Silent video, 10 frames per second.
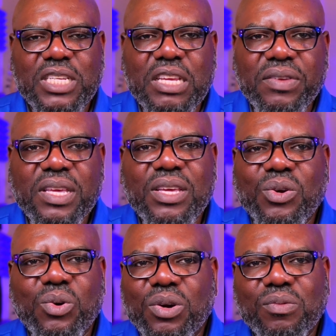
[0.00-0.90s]

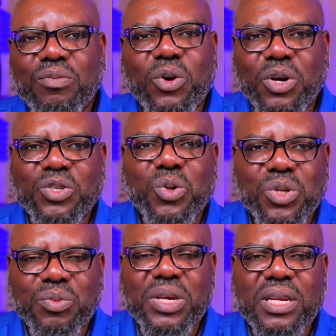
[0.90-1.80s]
TV or
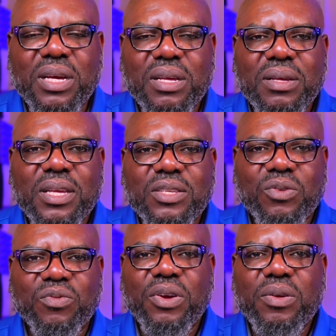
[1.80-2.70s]
social media.
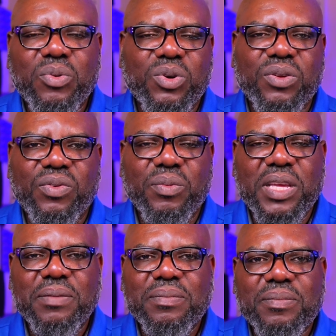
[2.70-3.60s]
So very important for me.